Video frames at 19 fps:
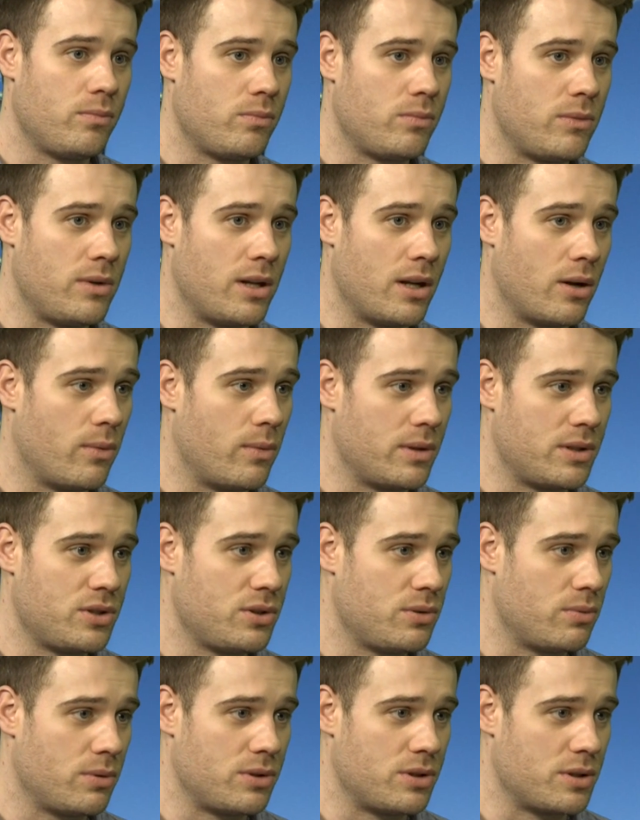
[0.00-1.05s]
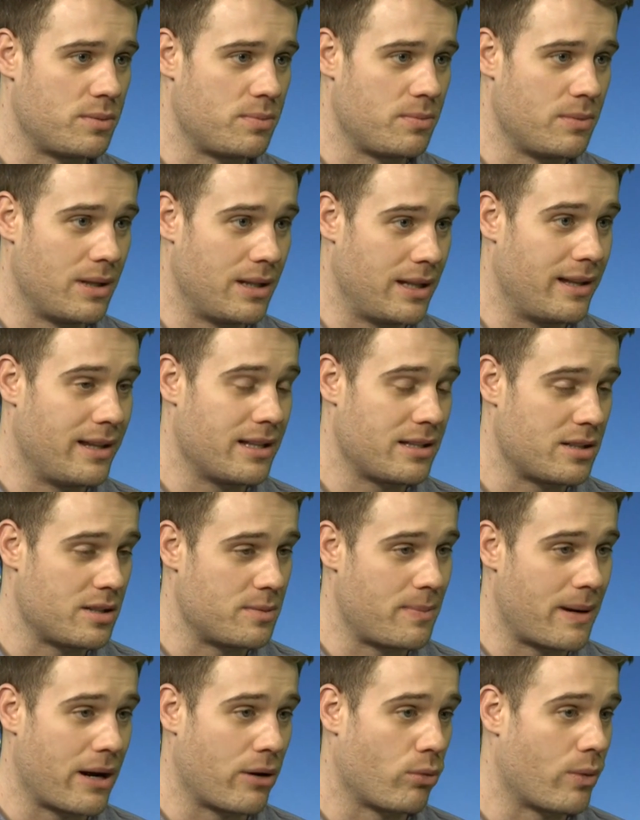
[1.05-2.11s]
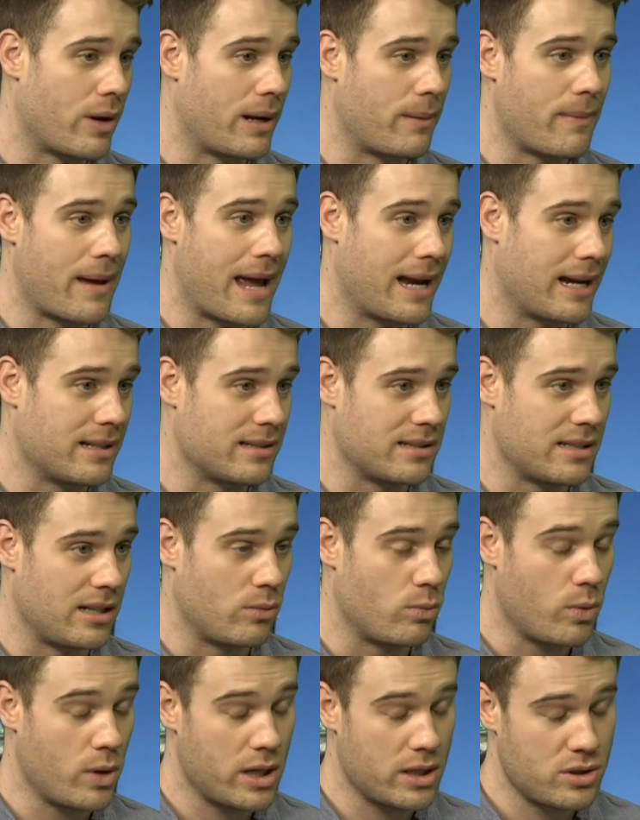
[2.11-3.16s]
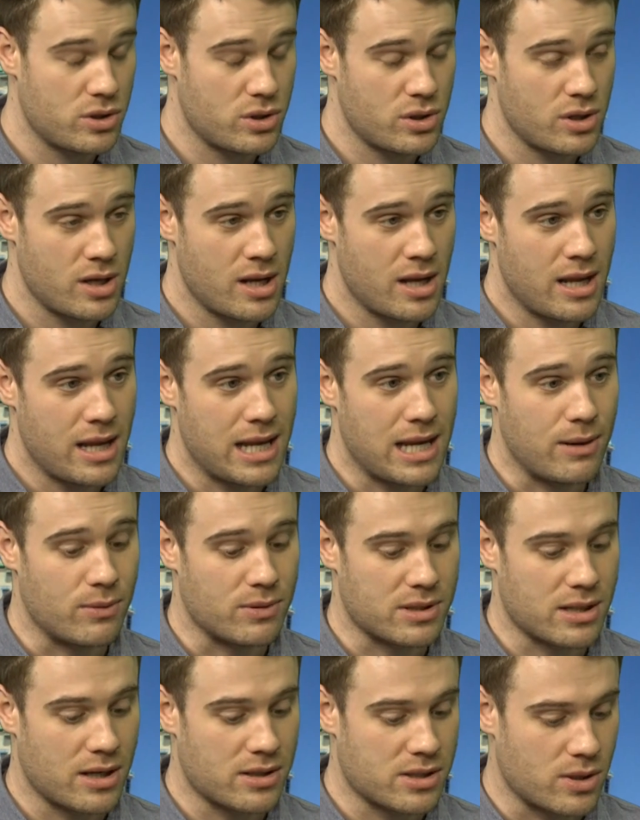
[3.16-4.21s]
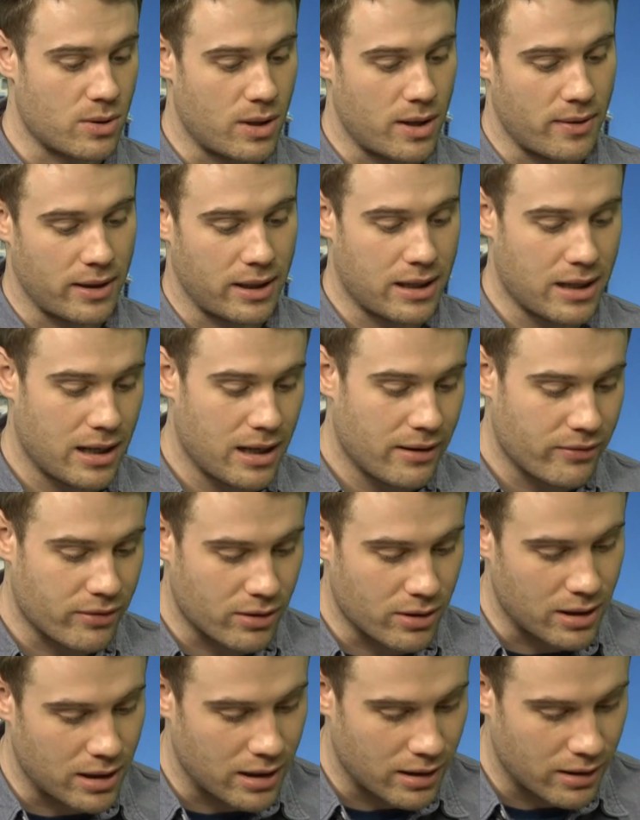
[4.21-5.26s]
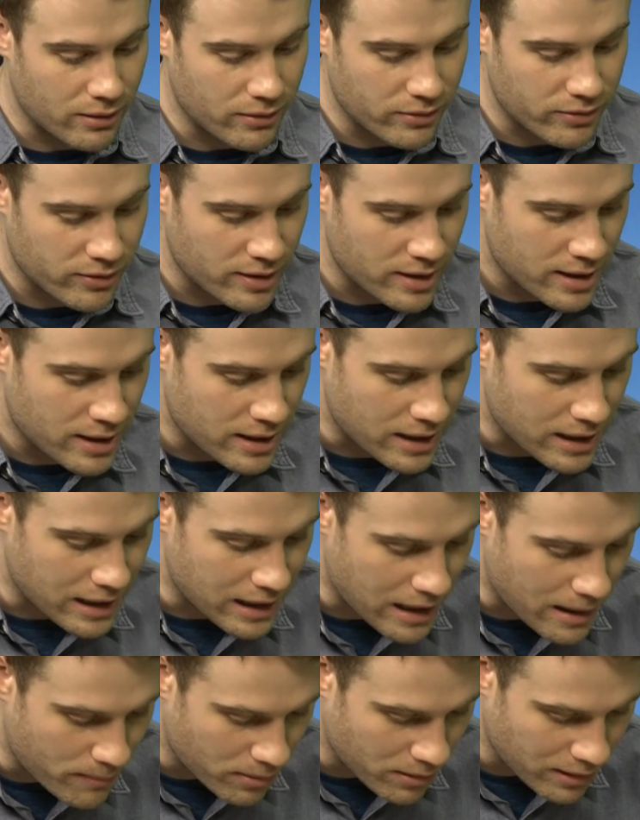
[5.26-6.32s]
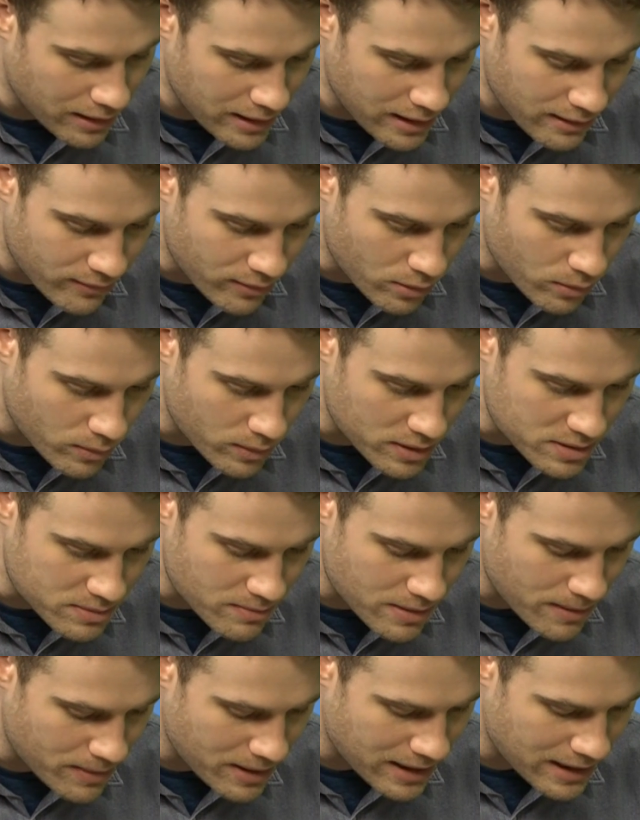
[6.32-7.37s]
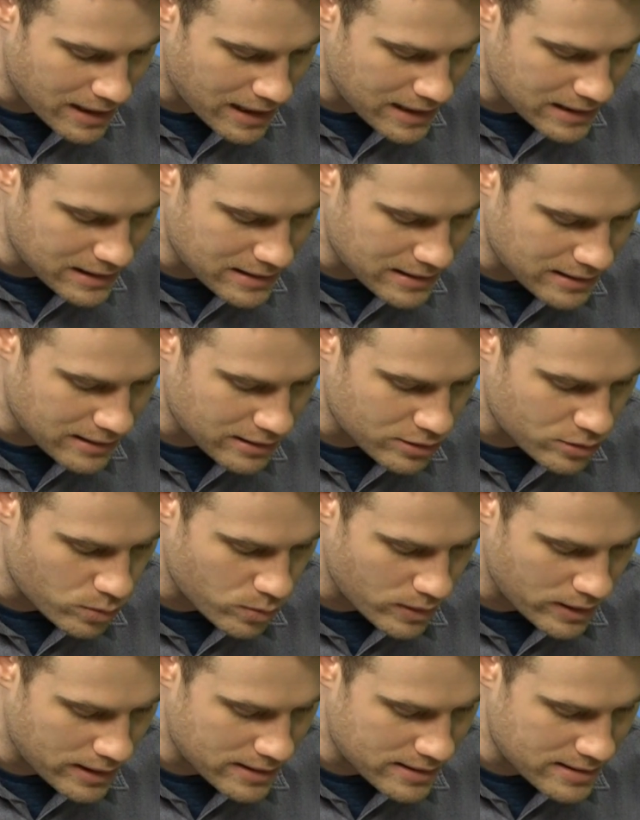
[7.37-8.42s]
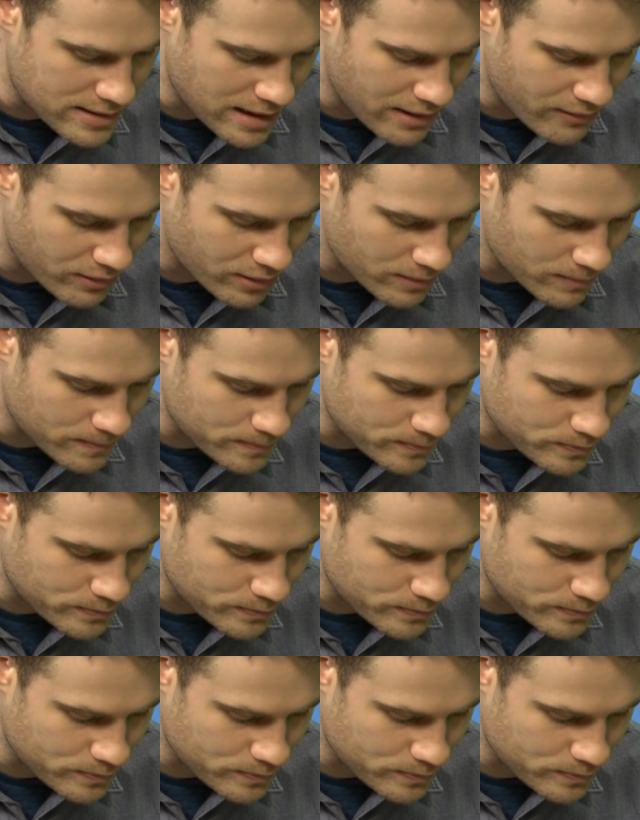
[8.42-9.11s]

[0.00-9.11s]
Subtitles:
Which is, and this is by Ring Magazine, which he was also on the cover of, and I believe it was maybe 1927.